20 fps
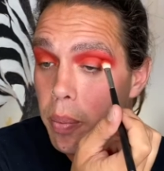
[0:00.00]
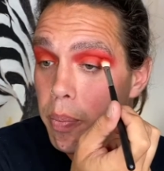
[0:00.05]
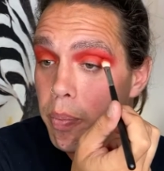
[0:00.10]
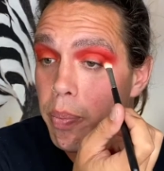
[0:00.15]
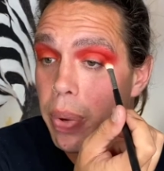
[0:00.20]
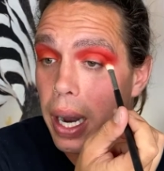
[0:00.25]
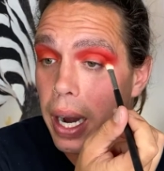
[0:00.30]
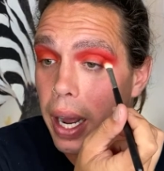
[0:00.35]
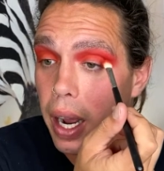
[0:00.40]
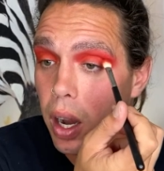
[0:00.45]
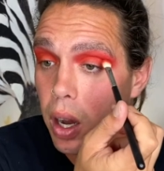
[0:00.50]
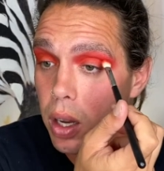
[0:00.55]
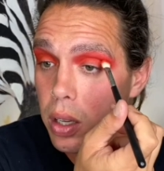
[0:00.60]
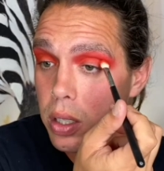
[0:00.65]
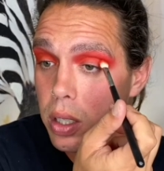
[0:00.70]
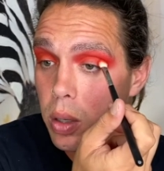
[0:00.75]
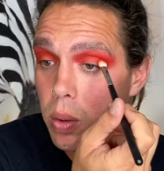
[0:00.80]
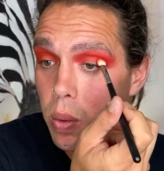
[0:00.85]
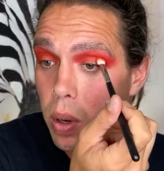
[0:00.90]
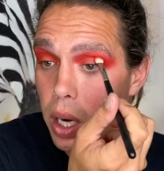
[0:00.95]
but I
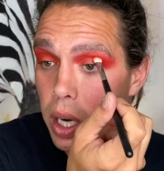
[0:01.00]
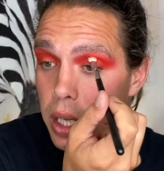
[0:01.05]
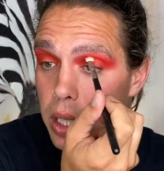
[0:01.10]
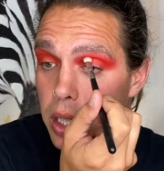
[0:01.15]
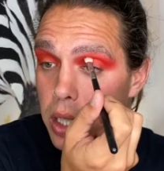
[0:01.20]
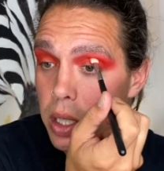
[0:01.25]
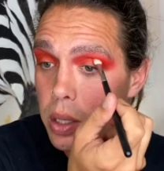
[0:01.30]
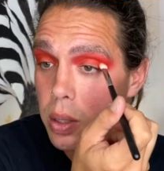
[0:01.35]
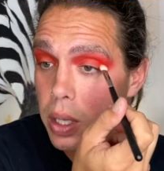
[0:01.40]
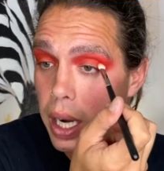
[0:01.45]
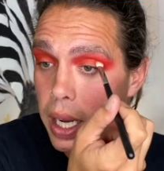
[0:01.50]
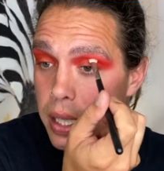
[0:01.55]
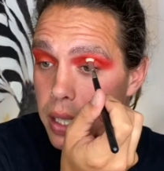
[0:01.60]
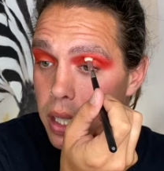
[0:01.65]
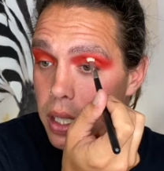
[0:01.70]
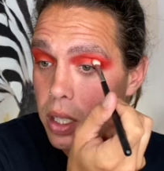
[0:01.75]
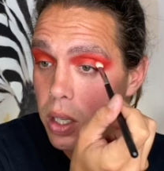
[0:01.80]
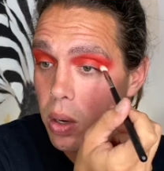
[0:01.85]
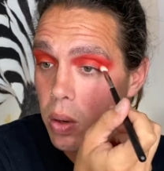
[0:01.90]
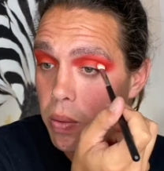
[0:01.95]
also wanted to do it as
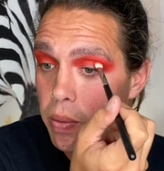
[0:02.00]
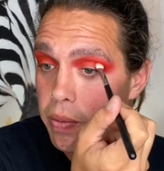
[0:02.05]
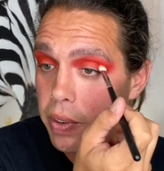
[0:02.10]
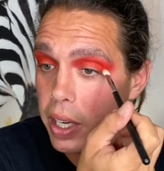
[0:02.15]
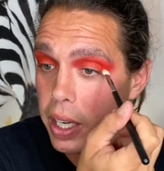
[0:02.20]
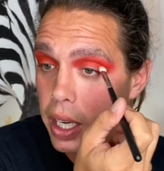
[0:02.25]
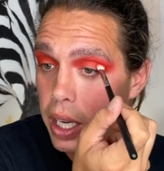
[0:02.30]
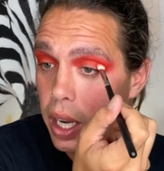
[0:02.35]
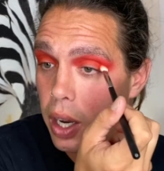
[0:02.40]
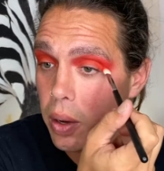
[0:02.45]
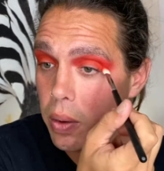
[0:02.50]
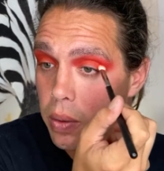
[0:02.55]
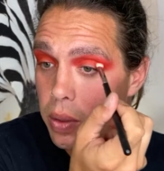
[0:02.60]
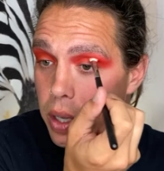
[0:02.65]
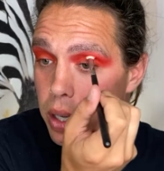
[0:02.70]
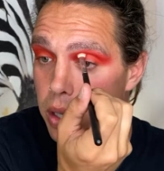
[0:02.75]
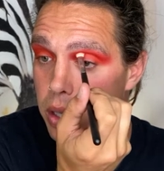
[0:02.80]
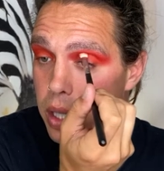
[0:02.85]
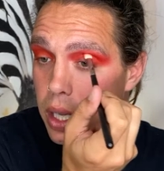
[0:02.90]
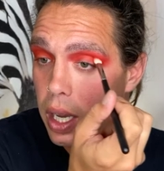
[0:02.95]
its own video.
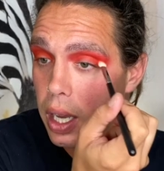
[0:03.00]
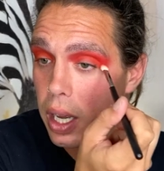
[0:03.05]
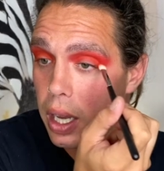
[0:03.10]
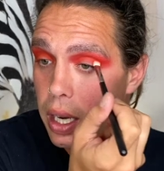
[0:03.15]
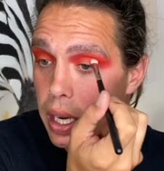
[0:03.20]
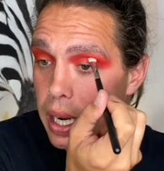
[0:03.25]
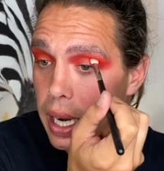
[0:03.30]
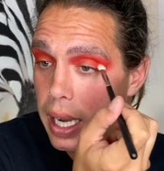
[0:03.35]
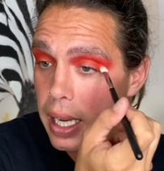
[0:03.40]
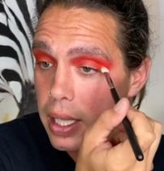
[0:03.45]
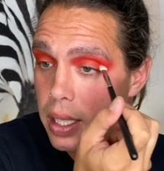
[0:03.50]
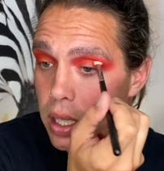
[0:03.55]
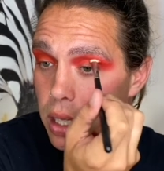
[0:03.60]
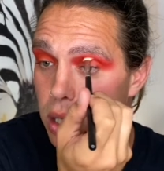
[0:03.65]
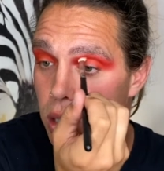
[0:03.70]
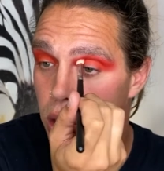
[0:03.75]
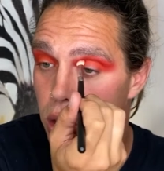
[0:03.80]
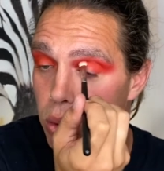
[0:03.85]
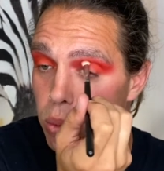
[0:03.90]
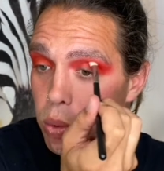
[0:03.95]
There's a nice
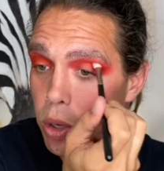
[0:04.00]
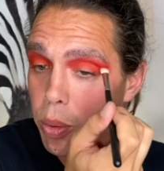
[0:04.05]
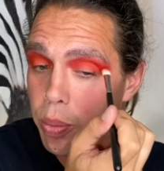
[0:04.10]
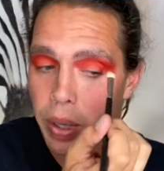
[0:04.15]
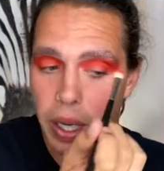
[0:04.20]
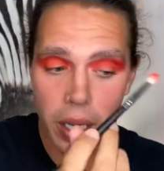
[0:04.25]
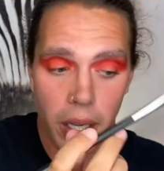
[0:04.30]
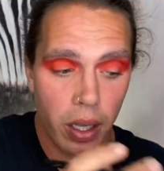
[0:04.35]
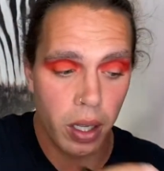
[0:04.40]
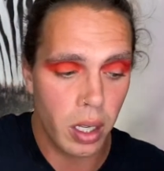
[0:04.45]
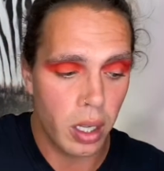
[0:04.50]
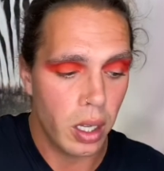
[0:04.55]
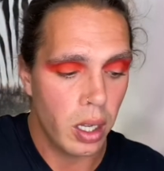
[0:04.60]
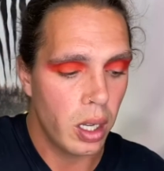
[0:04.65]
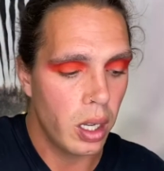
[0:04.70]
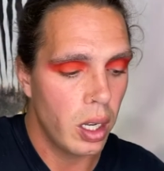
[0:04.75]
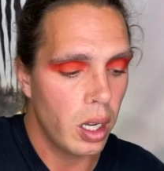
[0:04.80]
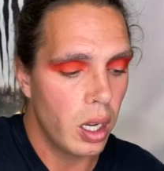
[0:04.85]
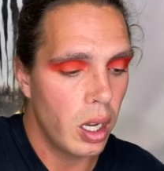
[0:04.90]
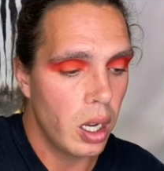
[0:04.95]
little grouping
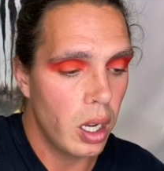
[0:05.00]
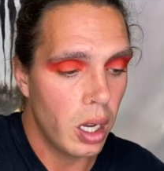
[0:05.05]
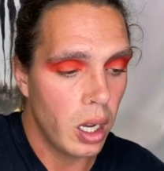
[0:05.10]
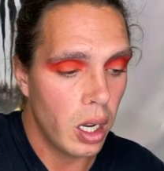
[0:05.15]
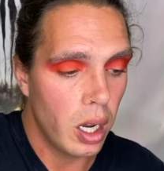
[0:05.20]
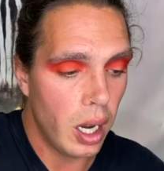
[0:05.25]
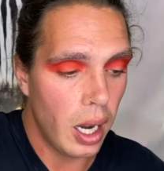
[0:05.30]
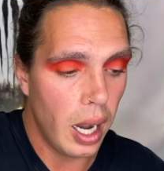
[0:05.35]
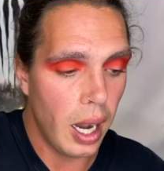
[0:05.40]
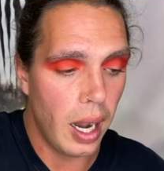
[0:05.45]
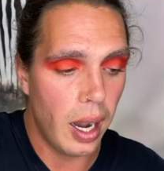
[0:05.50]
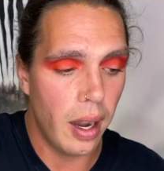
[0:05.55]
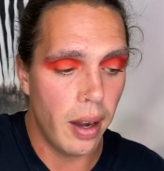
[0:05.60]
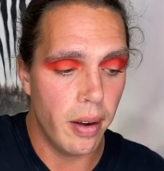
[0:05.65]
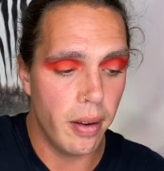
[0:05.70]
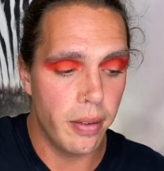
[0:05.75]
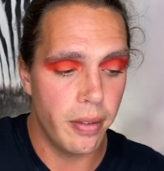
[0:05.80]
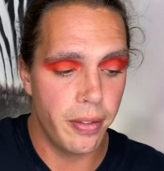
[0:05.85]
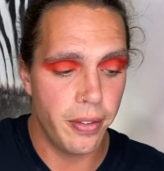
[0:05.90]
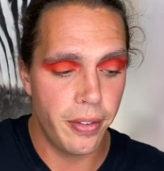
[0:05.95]

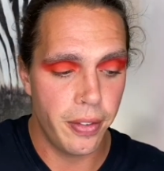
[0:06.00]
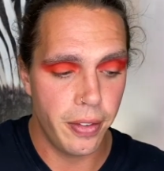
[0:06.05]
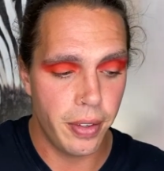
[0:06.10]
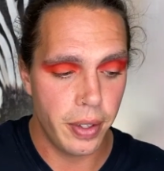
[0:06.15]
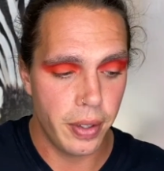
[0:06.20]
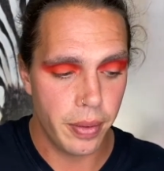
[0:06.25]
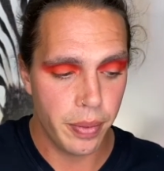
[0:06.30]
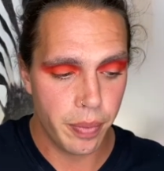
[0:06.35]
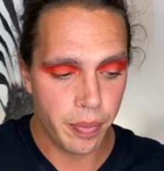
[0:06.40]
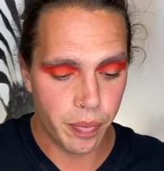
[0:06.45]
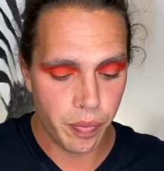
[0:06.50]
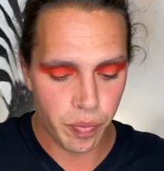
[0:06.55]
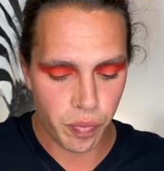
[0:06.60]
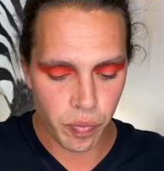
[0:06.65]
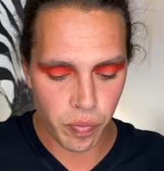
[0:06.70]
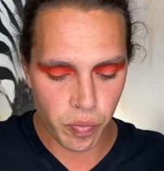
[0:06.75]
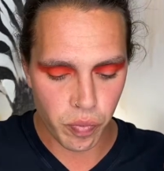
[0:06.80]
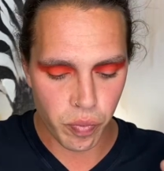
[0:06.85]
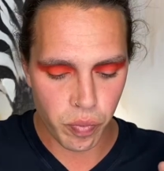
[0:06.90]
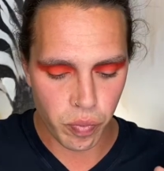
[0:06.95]
of
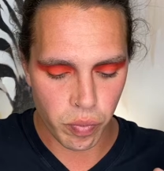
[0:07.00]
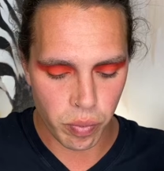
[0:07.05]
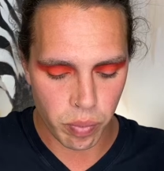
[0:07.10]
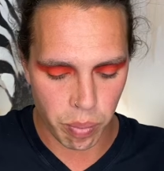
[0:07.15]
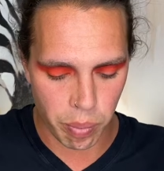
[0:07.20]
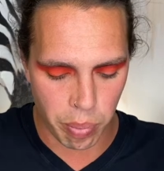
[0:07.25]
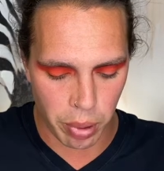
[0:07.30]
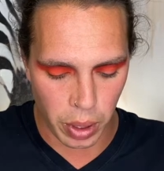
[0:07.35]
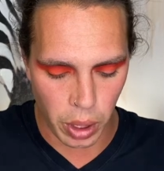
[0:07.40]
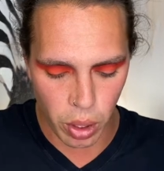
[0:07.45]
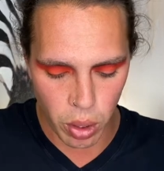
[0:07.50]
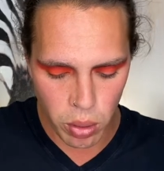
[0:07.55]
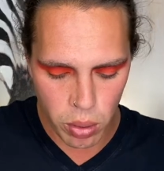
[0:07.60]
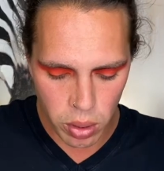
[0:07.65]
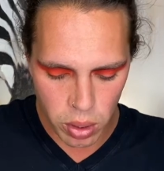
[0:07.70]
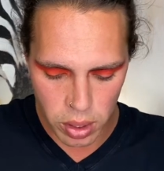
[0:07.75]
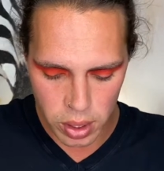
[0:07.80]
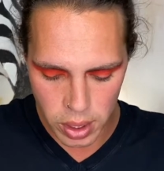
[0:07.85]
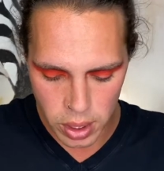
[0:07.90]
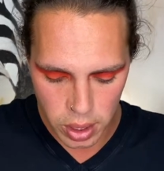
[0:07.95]

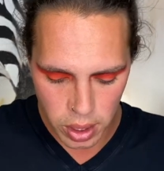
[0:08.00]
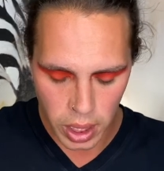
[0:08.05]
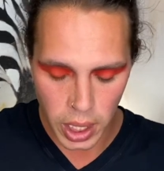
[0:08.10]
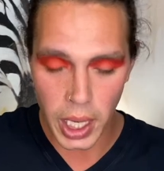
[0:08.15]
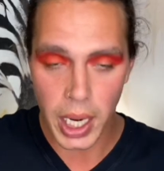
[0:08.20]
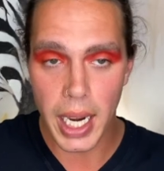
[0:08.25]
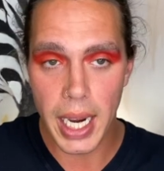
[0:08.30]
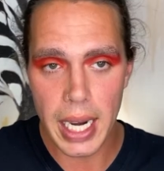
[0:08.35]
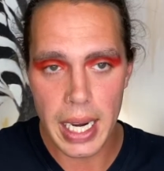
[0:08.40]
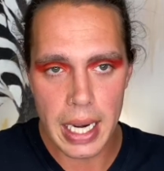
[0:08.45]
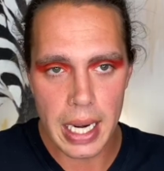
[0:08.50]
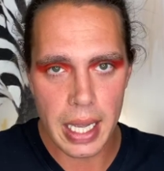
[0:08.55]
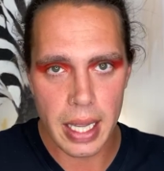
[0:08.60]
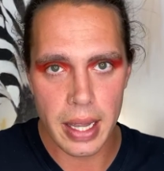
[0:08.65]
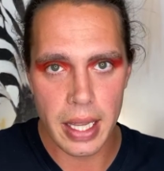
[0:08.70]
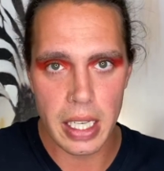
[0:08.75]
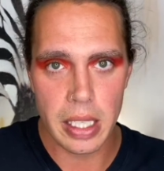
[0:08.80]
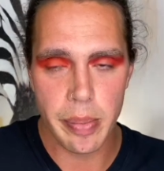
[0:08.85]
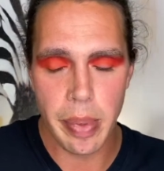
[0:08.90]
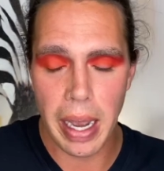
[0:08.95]
blues in
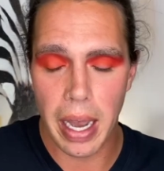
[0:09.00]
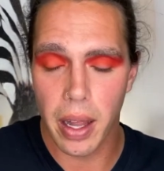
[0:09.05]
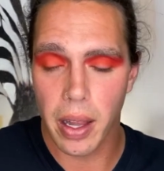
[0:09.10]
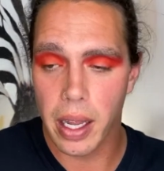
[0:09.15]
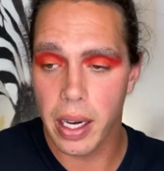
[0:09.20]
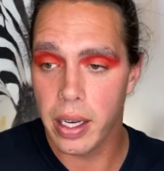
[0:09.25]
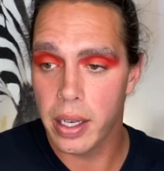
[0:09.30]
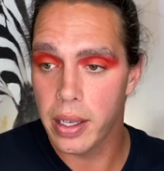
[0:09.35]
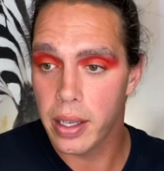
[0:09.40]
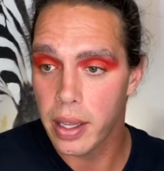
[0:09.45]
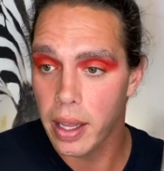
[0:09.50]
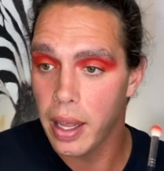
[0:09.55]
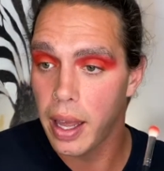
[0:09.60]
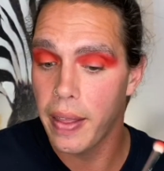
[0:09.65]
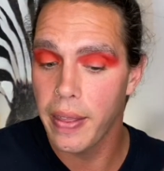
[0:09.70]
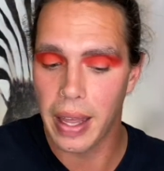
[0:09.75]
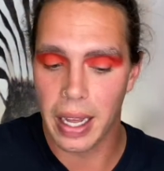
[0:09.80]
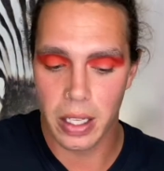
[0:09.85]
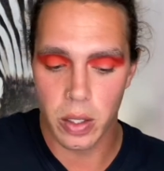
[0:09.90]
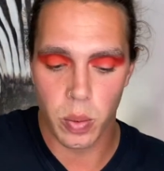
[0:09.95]
this palette,
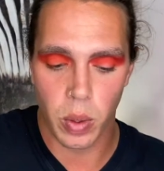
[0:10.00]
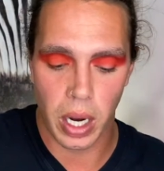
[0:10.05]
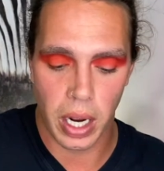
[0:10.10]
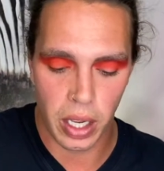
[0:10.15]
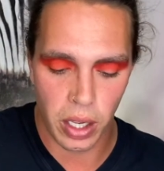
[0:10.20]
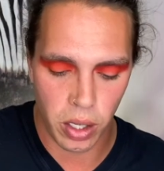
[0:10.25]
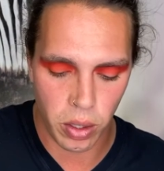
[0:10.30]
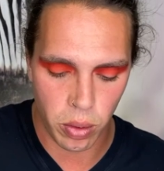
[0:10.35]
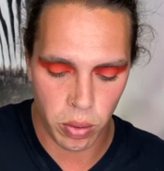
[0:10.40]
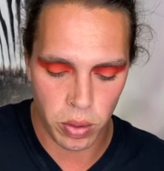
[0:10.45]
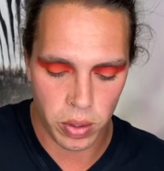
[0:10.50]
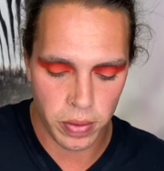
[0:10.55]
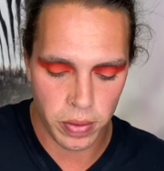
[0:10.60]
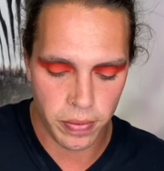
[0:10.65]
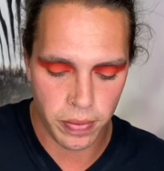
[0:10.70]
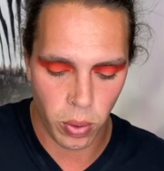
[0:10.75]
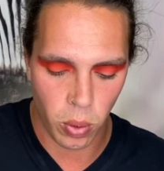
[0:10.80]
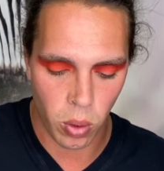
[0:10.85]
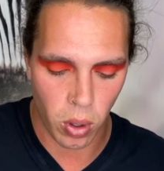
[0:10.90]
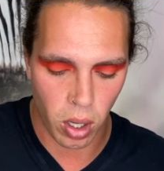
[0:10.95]
and that's what I use
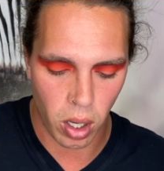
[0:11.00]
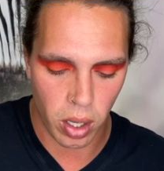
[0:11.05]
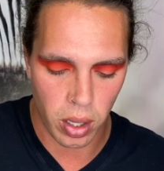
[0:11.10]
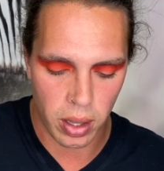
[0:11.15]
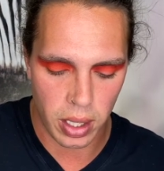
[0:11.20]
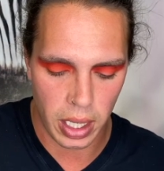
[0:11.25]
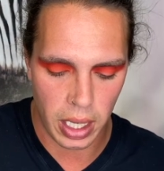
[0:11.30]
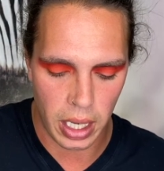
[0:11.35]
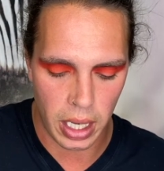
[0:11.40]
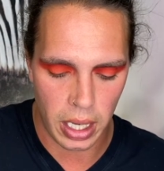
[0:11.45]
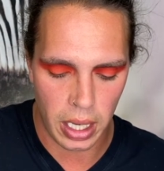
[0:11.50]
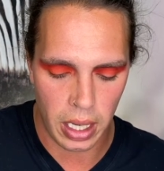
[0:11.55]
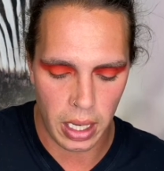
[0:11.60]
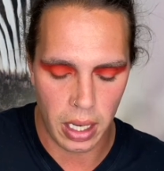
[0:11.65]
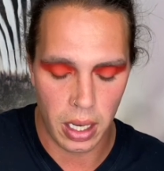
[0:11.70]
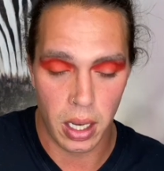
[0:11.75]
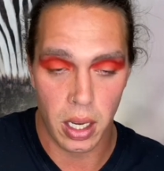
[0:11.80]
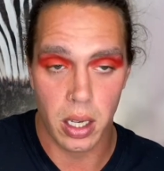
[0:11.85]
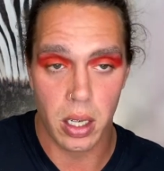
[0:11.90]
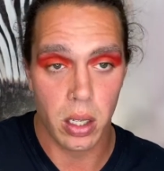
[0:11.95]
for the
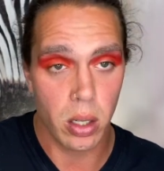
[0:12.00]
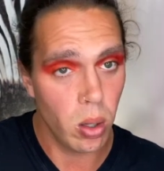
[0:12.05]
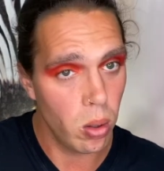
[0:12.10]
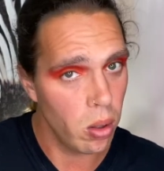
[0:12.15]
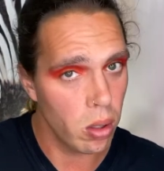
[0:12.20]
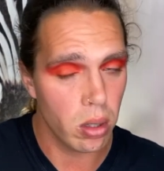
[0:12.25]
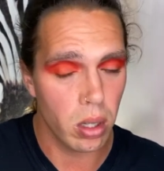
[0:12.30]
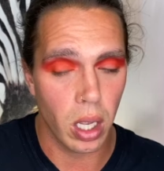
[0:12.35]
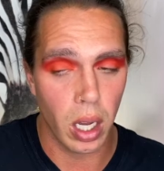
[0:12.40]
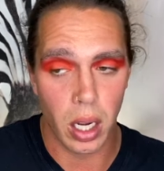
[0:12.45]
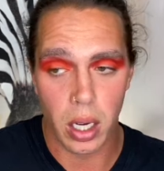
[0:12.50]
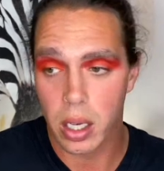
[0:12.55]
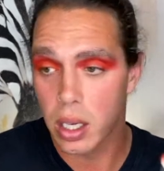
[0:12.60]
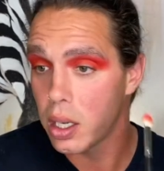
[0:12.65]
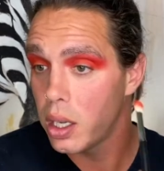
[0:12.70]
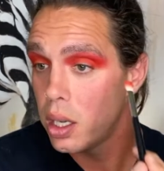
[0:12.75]
cold look.